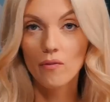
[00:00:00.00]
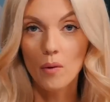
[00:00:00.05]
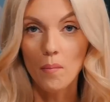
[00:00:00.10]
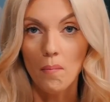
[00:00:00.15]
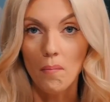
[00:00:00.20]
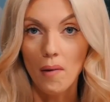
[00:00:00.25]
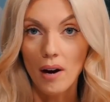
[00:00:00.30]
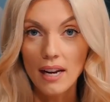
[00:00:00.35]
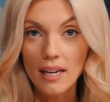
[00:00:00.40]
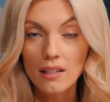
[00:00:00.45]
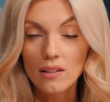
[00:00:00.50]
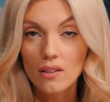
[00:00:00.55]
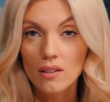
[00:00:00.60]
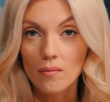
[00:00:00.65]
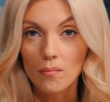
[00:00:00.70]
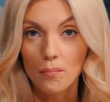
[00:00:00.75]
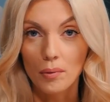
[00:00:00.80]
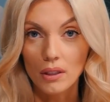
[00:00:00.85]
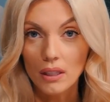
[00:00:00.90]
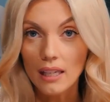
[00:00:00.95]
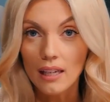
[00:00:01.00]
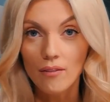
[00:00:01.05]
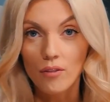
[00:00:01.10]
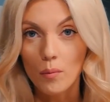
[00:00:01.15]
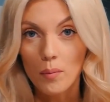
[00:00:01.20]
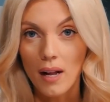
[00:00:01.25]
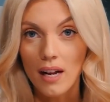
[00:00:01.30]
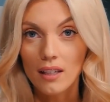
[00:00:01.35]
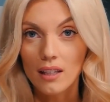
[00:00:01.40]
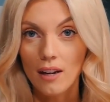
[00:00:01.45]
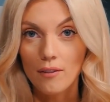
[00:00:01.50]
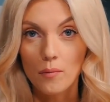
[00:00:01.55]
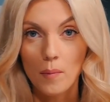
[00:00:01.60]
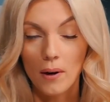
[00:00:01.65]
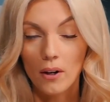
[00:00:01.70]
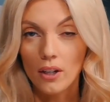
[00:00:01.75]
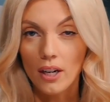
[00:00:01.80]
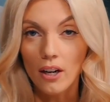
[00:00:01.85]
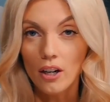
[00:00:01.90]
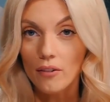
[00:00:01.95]
them might believe the Black Lives
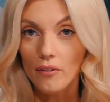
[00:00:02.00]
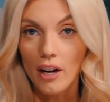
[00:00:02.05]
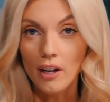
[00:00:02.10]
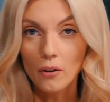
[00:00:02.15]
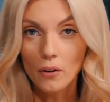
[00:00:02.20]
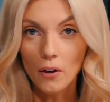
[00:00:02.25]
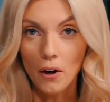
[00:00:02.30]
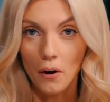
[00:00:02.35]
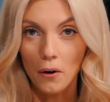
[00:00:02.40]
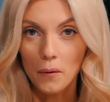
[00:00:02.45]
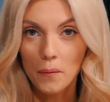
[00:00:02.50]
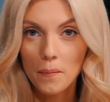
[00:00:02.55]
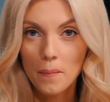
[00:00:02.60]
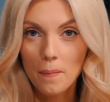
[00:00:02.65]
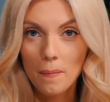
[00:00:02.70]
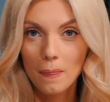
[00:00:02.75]
Matter narrative. I don't know.